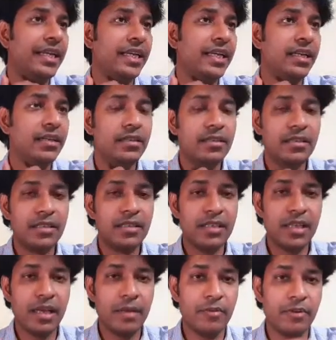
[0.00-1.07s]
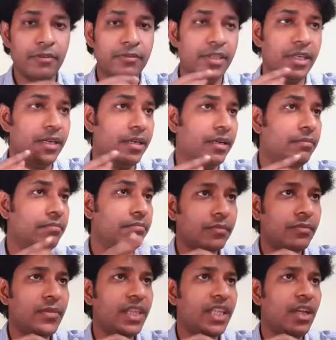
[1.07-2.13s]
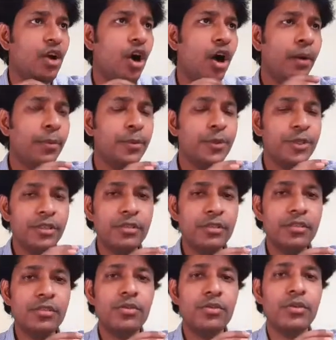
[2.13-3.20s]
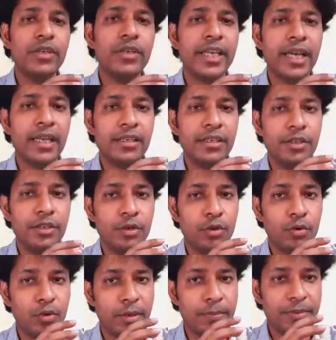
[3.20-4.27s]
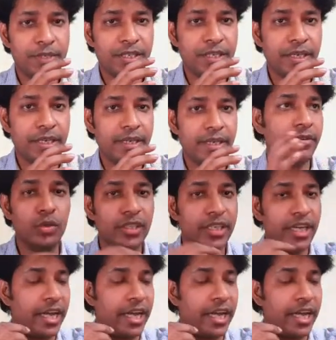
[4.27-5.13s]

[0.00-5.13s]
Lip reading: of the options to get your website running in no time.